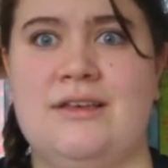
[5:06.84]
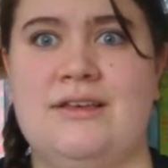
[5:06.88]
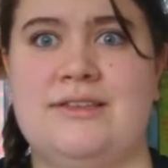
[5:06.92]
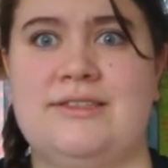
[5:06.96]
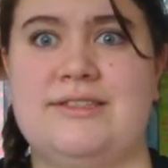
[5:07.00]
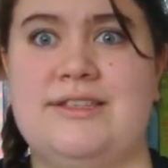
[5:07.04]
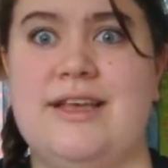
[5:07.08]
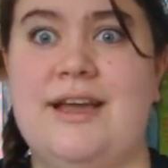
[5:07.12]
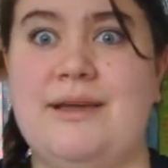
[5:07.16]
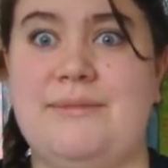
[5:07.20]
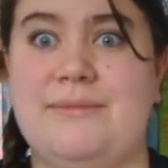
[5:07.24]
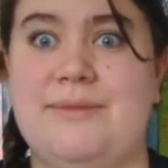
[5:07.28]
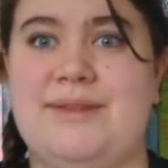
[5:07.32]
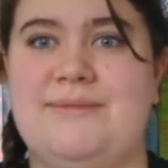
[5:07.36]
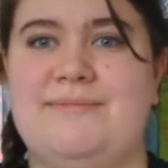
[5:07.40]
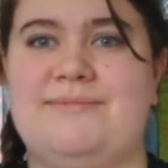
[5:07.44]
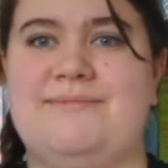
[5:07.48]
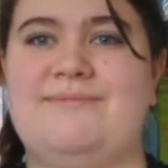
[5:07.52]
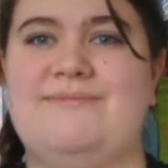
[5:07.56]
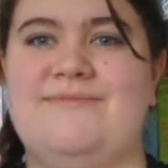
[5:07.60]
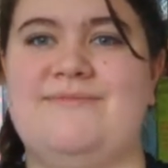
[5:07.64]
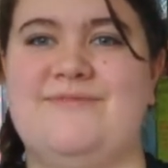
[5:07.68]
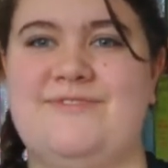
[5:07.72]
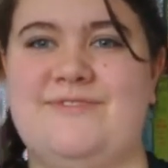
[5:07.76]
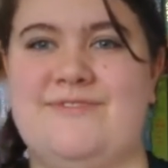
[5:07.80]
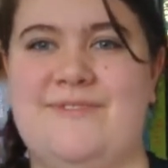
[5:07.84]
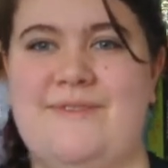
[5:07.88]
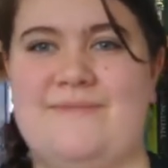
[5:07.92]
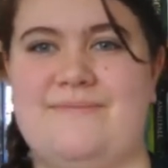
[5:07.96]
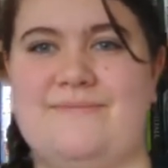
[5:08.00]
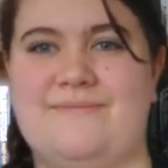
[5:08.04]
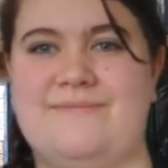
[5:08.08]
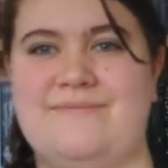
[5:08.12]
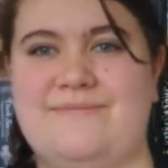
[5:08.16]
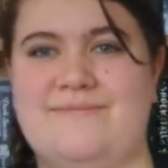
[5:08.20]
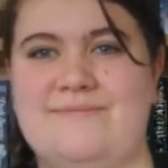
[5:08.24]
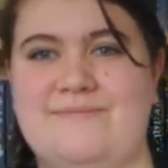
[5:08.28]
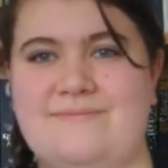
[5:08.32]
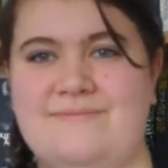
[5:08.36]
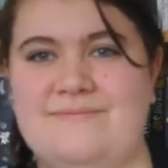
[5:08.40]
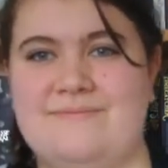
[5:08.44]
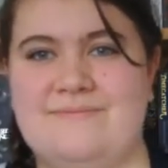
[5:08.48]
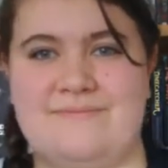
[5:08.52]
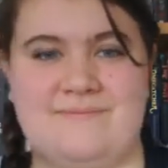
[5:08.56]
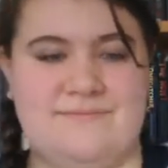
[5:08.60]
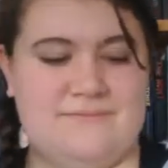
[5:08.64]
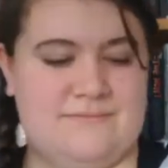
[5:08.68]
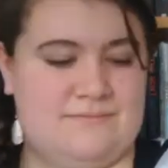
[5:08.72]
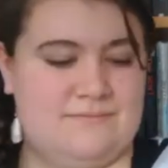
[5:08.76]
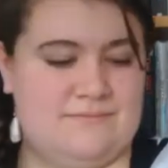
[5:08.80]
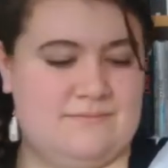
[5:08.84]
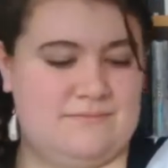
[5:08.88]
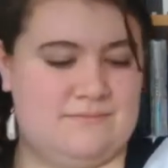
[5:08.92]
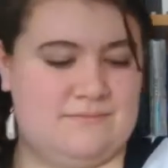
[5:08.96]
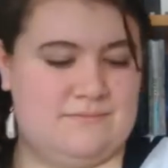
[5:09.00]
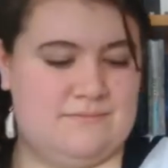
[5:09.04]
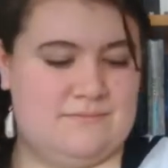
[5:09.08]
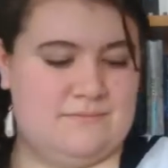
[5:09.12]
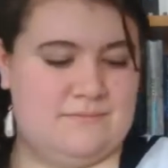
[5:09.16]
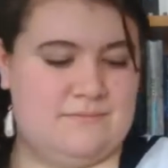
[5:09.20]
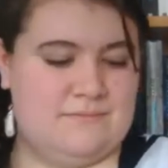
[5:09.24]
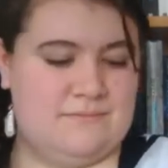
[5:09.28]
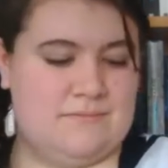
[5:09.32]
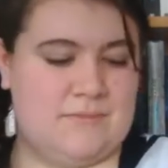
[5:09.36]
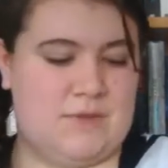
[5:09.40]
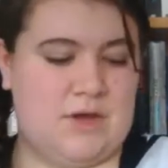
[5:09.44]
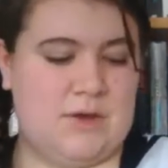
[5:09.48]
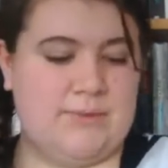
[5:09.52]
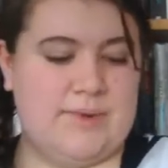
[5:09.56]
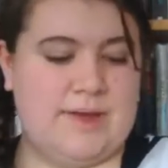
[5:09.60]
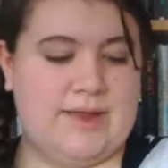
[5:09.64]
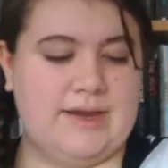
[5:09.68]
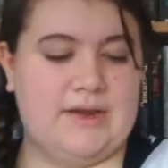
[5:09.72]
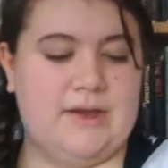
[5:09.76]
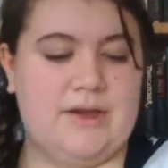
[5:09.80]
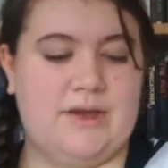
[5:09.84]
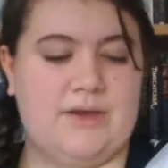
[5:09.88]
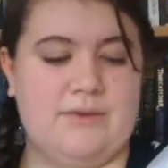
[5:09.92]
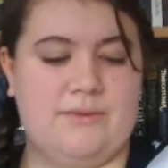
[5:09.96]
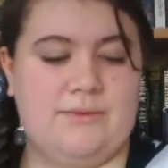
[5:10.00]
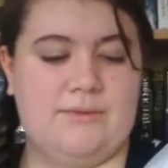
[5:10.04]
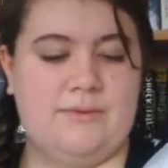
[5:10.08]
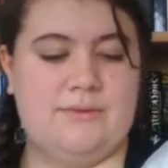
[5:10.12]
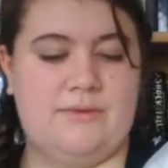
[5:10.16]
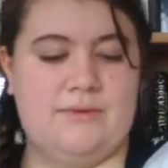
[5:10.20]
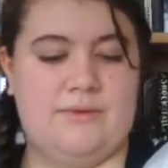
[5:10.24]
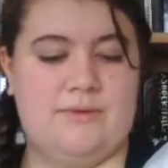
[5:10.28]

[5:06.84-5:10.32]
Simon from, oh wait no,